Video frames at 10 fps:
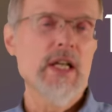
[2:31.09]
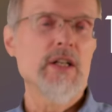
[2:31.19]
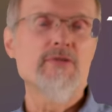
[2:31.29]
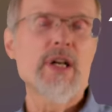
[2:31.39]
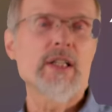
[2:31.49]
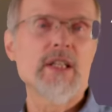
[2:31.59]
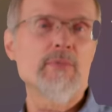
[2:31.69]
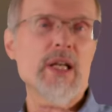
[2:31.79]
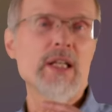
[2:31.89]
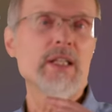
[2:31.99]
And in fact,
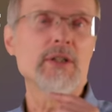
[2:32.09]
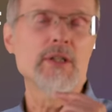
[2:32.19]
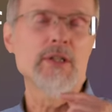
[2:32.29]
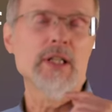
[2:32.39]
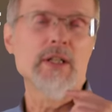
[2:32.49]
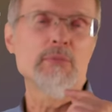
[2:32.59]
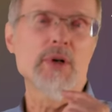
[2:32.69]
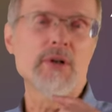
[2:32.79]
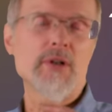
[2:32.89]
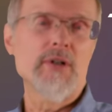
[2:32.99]
they may kill and
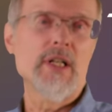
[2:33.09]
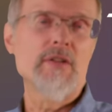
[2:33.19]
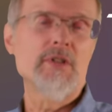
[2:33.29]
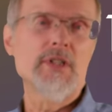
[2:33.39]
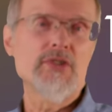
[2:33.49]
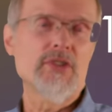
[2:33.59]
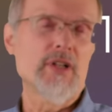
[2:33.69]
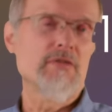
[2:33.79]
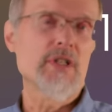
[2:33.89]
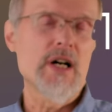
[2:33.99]
murder even the
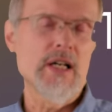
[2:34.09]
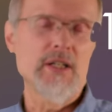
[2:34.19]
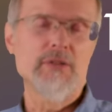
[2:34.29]
Son of God.